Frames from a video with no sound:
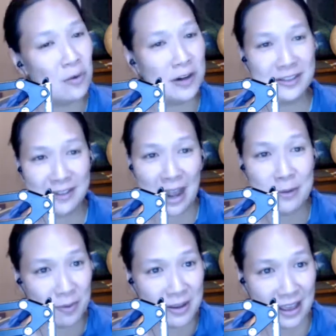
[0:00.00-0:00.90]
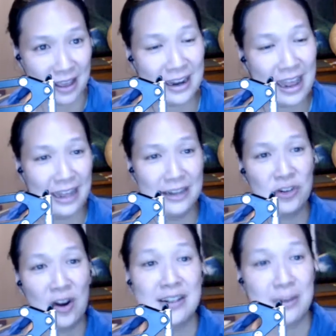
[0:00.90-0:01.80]
you want to stop doing that and
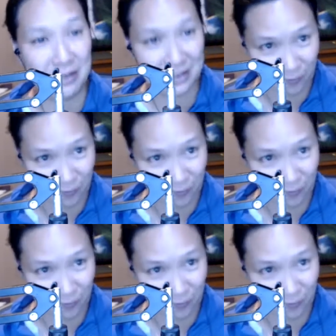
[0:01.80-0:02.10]
try something